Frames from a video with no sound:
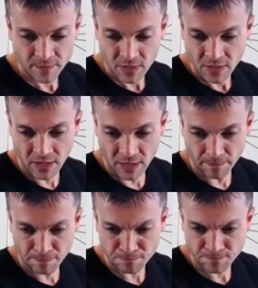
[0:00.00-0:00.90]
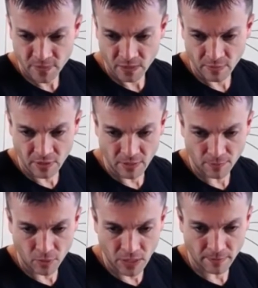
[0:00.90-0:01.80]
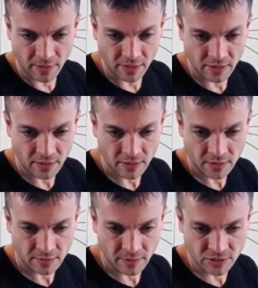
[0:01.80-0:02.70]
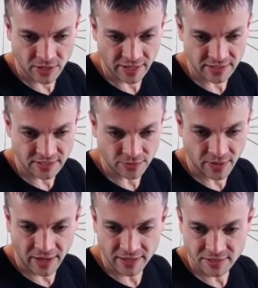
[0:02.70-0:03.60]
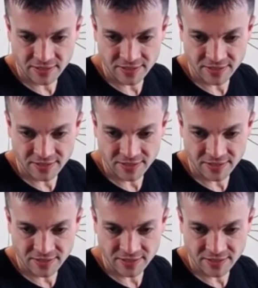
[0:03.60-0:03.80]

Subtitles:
Let me pull up make sure I can see you guys.